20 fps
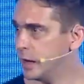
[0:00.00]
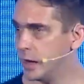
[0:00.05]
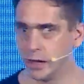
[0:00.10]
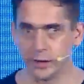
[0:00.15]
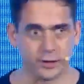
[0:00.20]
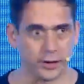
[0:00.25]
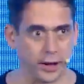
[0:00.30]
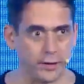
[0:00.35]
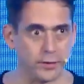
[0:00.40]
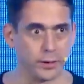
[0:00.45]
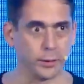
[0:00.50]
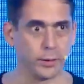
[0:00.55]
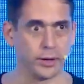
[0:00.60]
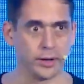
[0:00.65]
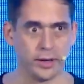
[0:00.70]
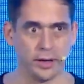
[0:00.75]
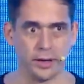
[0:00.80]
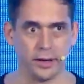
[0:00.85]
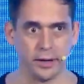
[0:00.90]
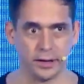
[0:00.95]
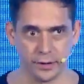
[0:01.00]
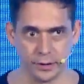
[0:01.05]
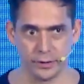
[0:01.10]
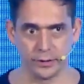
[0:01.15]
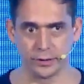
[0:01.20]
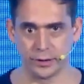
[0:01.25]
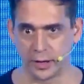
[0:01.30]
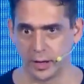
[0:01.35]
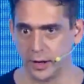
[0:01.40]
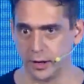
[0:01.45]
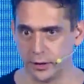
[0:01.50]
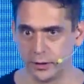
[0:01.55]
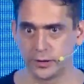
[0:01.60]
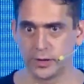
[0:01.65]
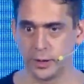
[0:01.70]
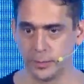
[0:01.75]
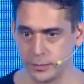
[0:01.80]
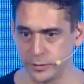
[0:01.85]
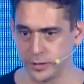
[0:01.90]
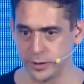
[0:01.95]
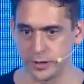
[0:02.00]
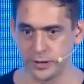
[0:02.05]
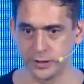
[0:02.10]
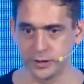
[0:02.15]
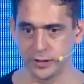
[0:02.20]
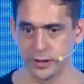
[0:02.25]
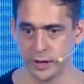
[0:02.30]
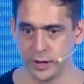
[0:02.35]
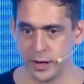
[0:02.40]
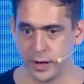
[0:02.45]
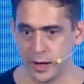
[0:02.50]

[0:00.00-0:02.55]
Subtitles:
and to everyone here who's come to this